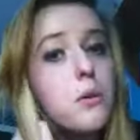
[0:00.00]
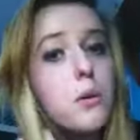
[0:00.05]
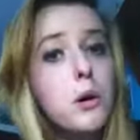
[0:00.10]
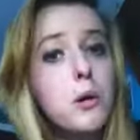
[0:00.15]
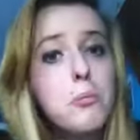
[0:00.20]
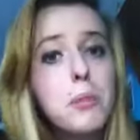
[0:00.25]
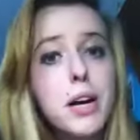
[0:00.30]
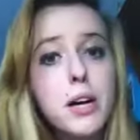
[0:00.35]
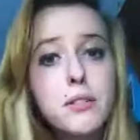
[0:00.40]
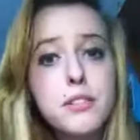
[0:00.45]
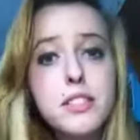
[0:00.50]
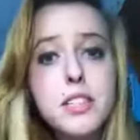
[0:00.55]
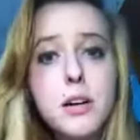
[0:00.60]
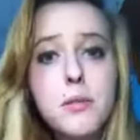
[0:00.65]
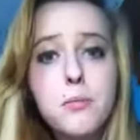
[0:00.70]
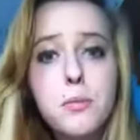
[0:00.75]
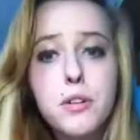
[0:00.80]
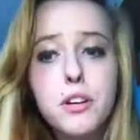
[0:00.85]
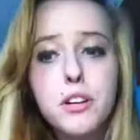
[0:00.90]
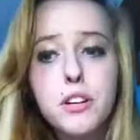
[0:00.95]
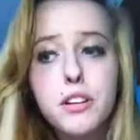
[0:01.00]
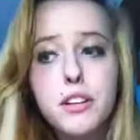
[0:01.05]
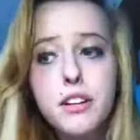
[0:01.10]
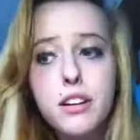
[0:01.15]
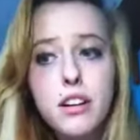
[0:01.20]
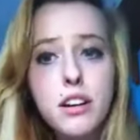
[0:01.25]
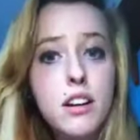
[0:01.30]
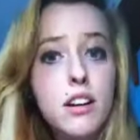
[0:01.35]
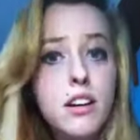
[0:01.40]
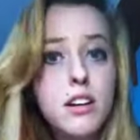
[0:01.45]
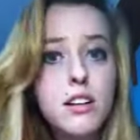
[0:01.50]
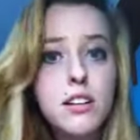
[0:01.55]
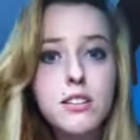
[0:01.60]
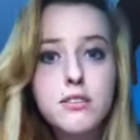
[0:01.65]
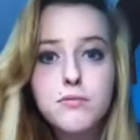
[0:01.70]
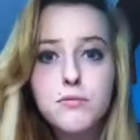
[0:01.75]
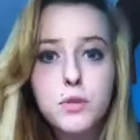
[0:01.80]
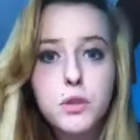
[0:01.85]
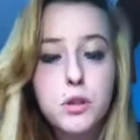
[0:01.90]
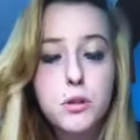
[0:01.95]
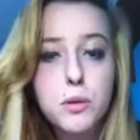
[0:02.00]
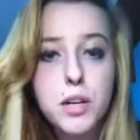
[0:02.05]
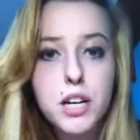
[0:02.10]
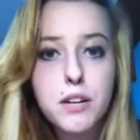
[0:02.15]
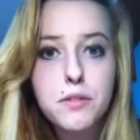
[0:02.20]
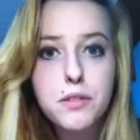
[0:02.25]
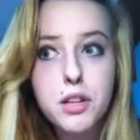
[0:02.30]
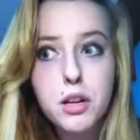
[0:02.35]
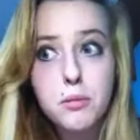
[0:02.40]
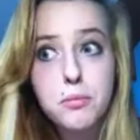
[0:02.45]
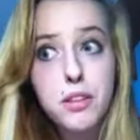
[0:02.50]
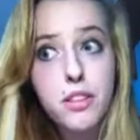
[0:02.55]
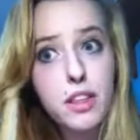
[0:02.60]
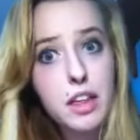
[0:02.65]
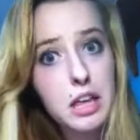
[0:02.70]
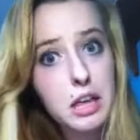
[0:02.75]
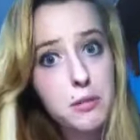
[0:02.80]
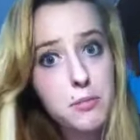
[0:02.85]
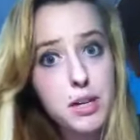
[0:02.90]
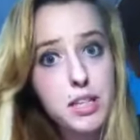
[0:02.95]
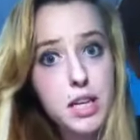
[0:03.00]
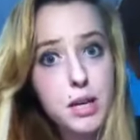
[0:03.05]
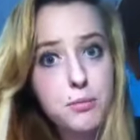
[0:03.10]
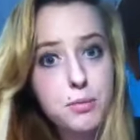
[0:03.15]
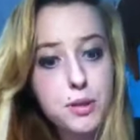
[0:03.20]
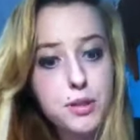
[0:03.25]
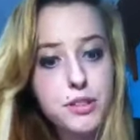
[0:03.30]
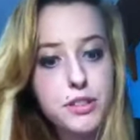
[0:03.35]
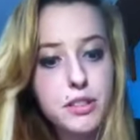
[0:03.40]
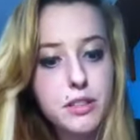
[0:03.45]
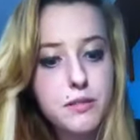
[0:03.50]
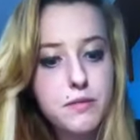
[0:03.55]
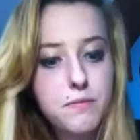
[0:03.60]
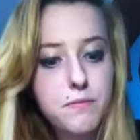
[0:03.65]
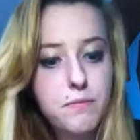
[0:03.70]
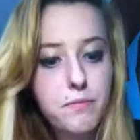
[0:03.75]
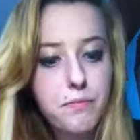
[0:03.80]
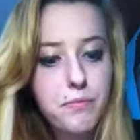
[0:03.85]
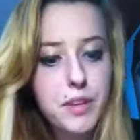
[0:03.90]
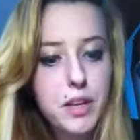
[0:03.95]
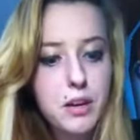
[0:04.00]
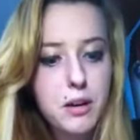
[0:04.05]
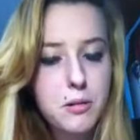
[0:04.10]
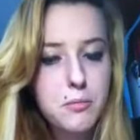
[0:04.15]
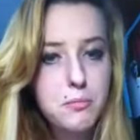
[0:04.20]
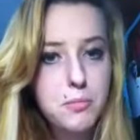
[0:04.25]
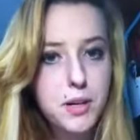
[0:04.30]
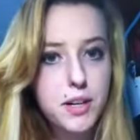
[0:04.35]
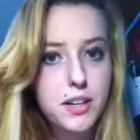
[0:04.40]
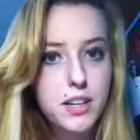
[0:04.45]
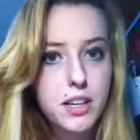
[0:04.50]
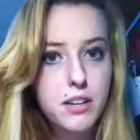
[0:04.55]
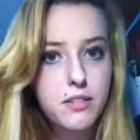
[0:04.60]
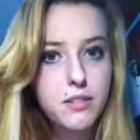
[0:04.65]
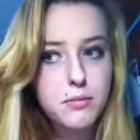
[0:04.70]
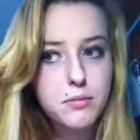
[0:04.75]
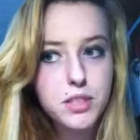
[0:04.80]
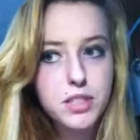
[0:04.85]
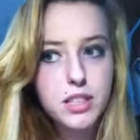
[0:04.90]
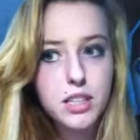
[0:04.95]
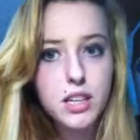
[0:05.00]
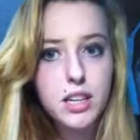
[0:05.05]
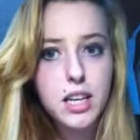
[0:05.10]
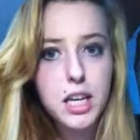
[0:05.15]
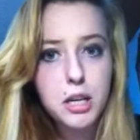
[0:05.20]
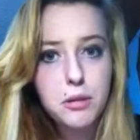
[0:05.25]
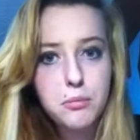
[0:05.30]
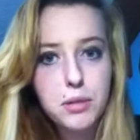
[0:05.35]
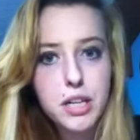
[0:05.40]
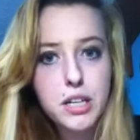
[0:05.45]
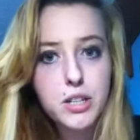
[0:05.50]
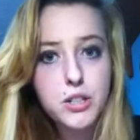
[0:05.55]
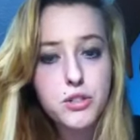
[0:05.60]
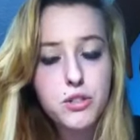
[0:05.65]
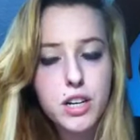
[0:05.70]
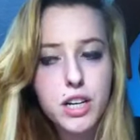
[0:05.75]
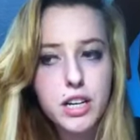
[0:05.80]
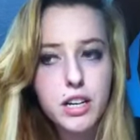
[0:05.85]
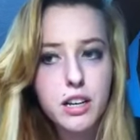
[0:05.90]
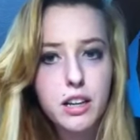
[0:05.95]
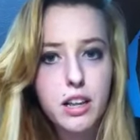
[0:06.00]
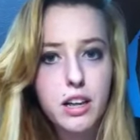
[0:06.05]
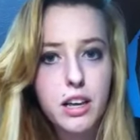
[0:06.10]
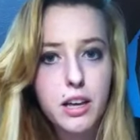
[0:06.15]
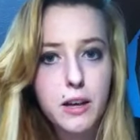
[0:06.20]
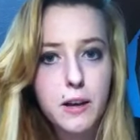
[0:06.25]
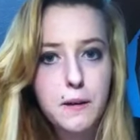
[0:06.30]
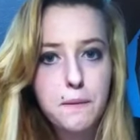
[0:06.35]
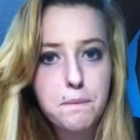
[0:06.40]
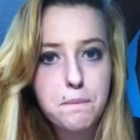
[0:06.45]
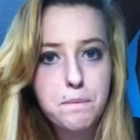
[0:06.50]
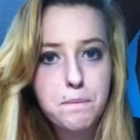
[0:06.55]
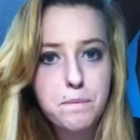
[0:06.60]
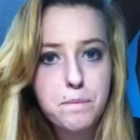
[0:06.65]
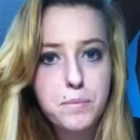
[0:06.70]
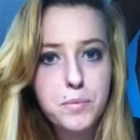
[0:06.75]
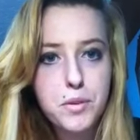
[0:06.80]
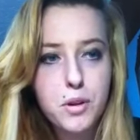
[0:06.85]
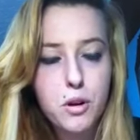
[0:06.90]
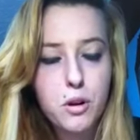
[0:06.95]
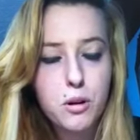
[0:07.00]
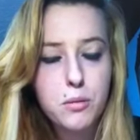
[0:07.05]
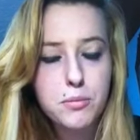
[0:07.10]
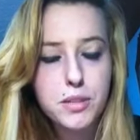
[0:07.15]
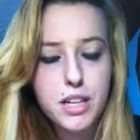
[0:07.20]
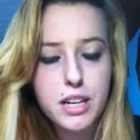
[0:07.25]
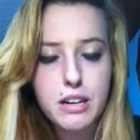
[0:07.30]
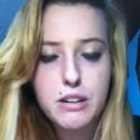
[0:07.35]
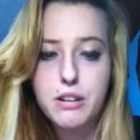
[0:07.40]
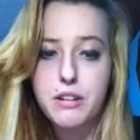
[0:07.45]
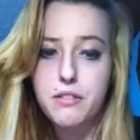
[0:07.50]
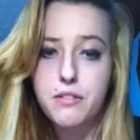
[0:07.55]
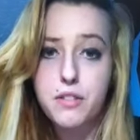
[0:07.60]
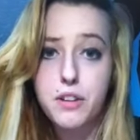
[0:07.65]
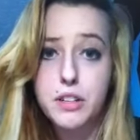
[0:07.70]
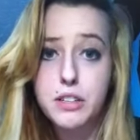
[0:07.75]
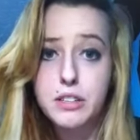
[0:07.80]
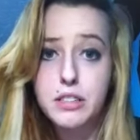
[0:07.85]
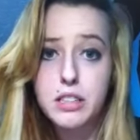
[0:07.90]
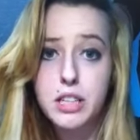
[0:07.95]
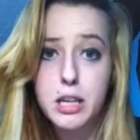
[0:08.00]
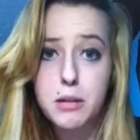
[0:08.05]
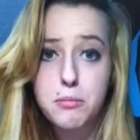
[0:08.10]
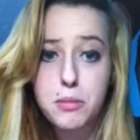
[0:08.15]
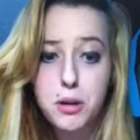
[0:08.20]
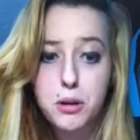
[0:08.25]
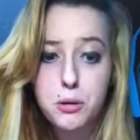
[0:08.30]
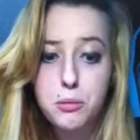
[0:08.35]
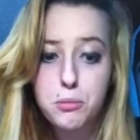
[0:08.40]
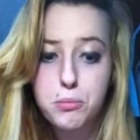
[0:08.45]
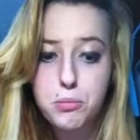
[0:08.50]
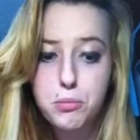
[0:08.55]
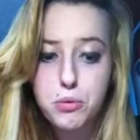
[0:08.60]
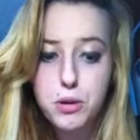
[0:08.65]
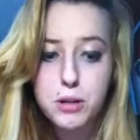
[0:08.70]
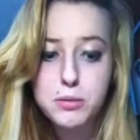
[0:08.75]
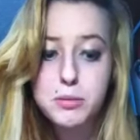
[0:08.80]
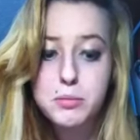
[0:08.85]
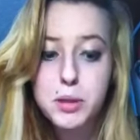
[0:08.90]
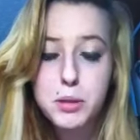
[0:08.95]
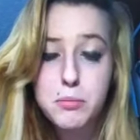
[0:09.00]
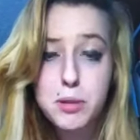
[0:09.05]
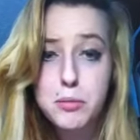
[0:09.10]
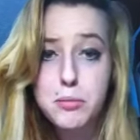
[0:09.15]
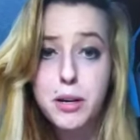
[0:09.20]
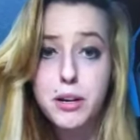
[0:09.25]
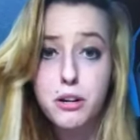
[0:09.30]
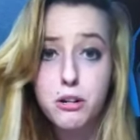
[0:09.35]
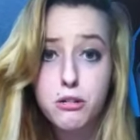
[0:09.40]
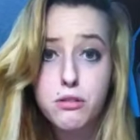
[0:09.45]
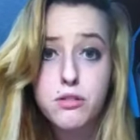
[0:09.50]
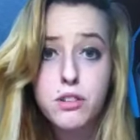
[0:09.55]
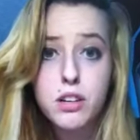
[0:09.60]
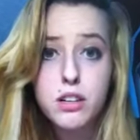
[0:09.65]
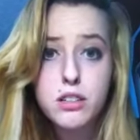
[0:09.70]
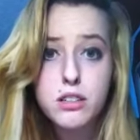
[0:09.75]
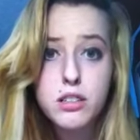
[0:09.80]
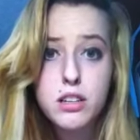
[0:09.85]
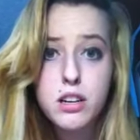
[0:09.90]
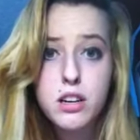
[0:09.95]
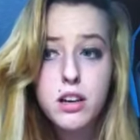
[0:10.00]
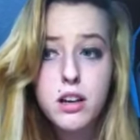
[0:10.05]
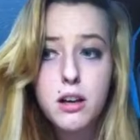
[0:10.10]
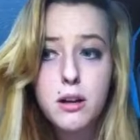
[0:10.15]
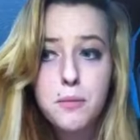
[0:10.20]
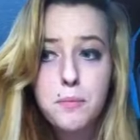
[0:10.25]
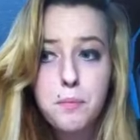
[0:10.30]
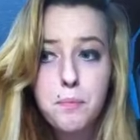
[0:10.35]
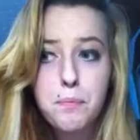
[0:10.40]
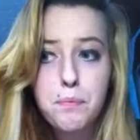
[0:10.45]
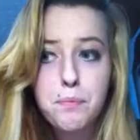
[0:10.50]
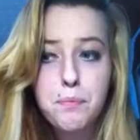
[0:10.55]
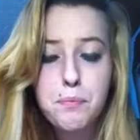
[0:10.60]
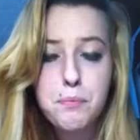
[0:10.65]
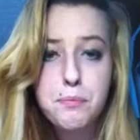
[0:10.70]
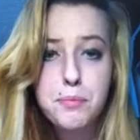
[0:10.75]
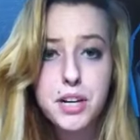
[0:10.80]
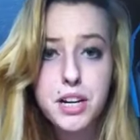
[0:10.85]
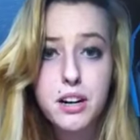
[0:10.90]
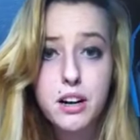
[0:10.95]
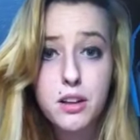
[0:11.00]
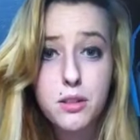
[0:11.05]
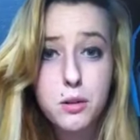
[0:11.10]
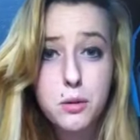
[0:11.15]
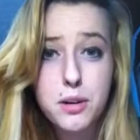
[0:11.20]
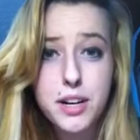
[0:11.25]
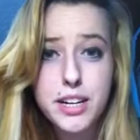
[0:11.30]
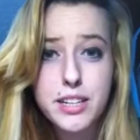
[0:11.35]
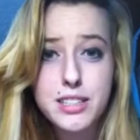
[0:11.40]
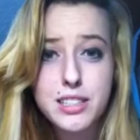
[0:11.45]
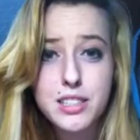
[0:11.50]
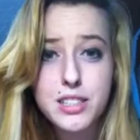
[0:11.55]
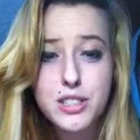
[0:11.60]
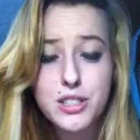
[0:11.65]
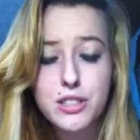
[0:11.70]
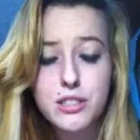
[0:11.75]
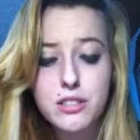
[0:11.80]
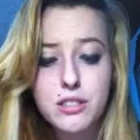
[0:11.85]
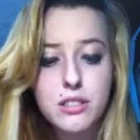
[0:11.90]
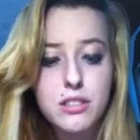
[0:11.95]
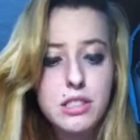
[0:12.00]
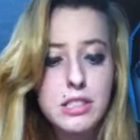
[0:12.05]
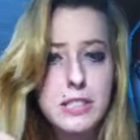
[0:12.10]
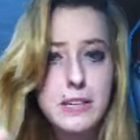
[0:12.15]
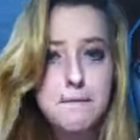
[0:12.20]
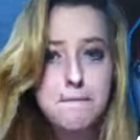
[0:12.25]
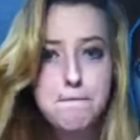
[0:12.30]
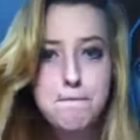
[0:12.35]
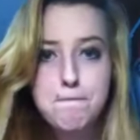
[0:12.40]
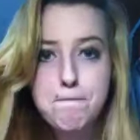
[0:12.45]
or about someone or whatever, then I'll be thinking about that person. But if I'm just laying in bed trying to, like, calm down and fall asleep, it'll probably be my girlfriend. But otherwise, it's just